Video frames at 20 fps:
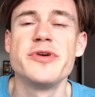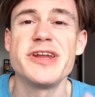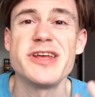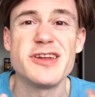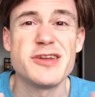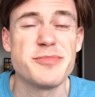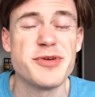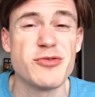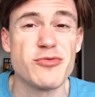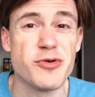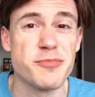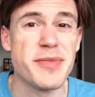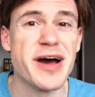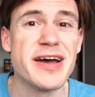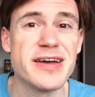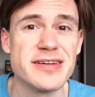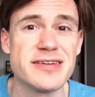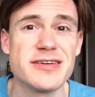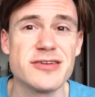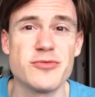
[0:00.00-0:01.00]
We need to be
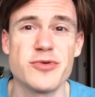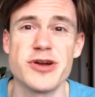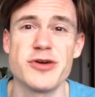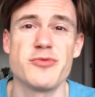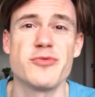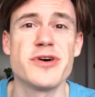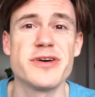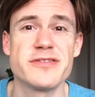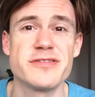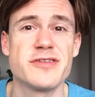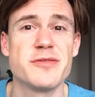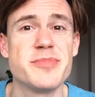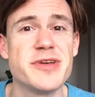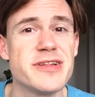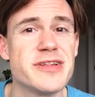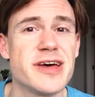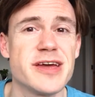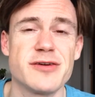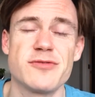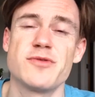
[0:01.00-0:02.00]
reminded what it was to
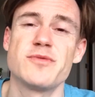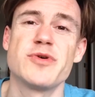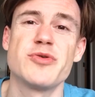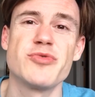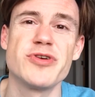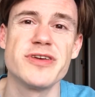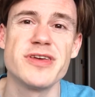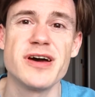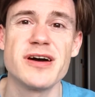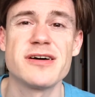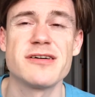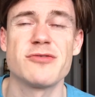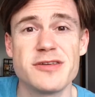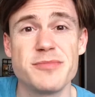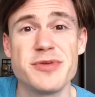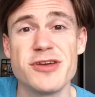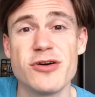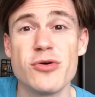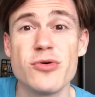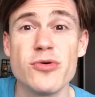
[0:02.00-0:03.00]
be like when we were young, to be